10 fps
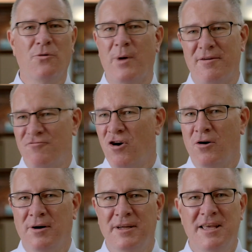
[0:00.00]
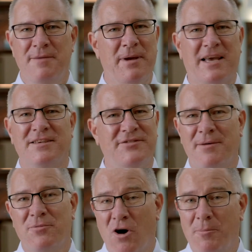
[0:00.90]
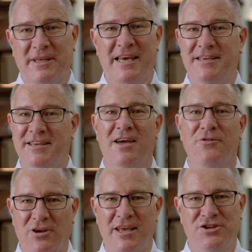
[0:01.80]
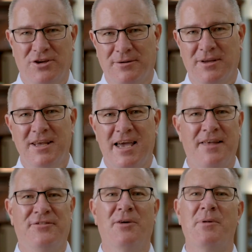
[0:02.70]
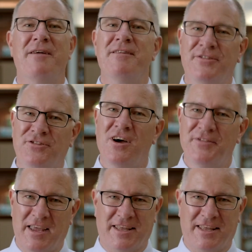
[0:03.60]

went wrong because of some complicated calculation, and somewhere inside that